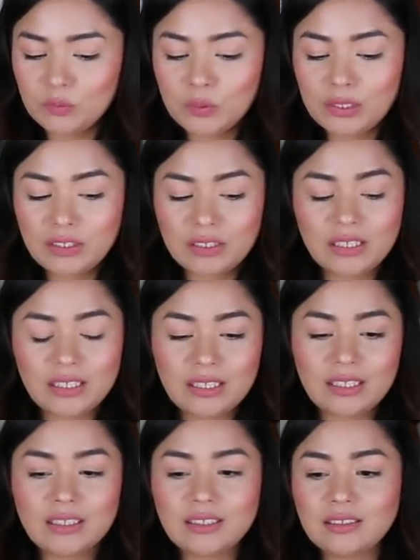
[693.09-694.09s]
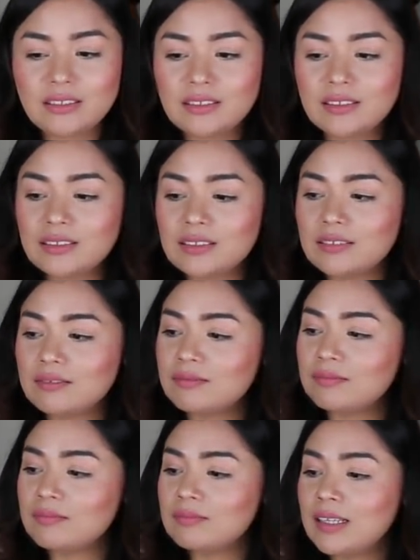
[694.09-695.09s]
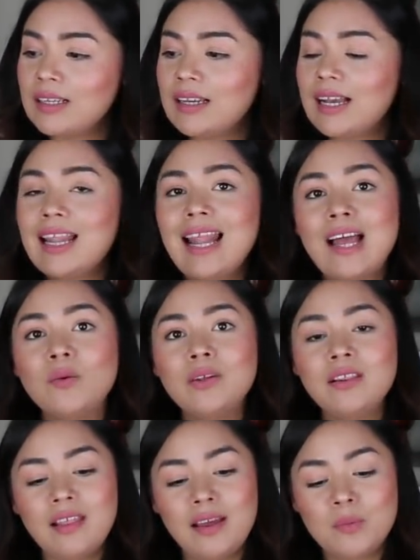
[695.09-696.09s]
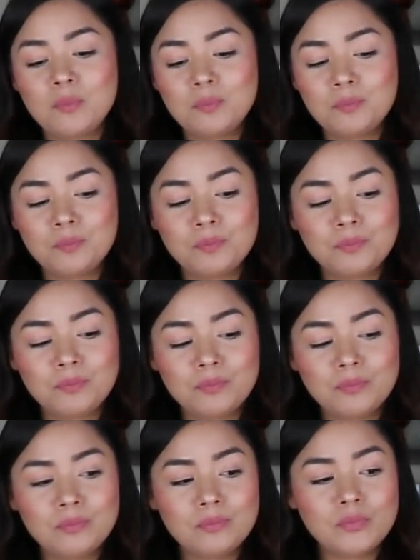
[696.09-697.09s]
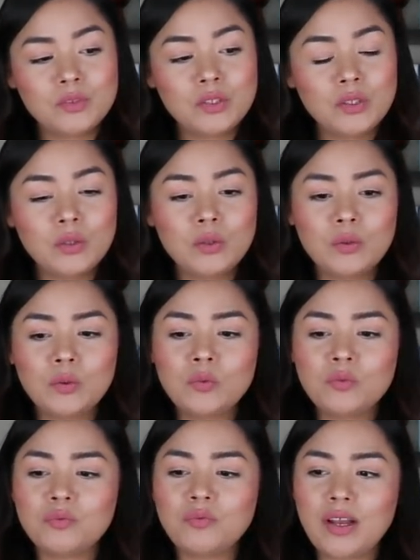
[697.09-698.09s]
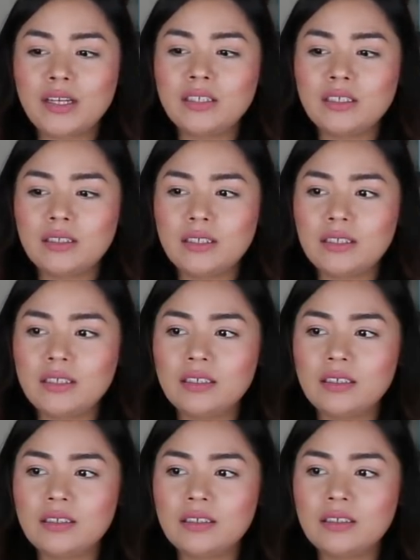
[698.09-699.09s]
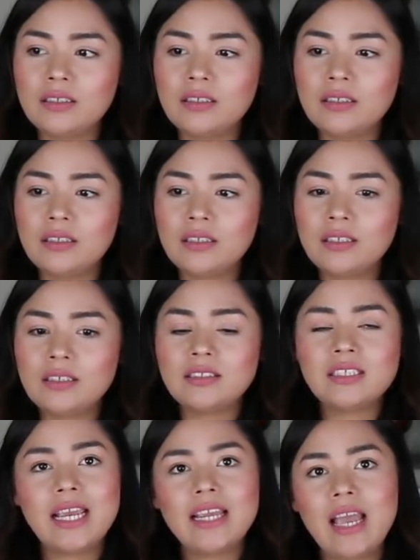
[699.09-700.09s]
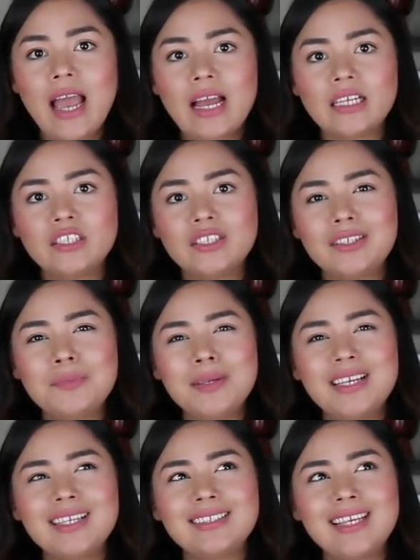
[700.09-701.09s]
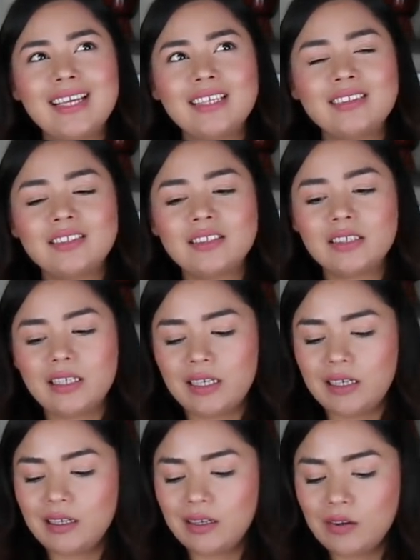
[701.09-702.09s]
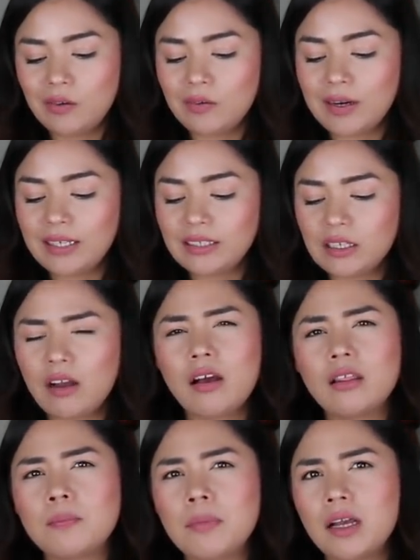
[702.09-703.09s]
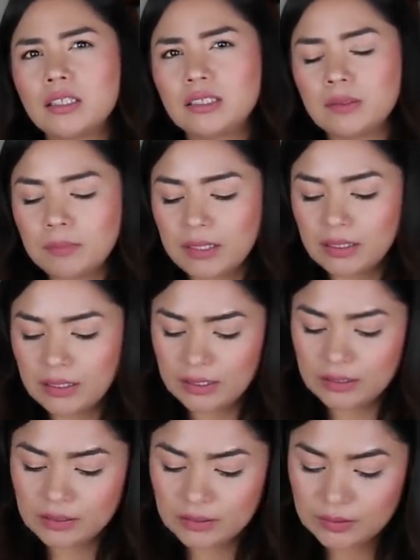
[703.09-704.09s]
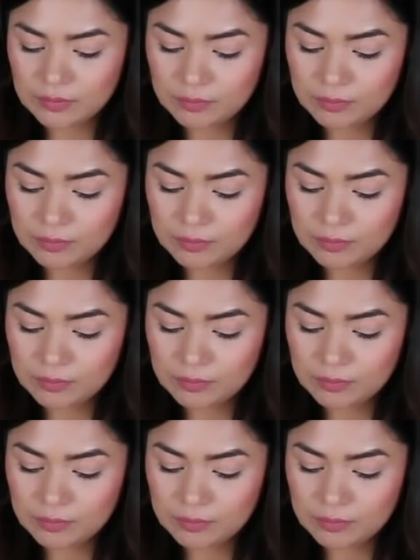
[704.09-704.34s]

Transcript: Which is allowing them to finally take action because they can see, right, all the possibilities.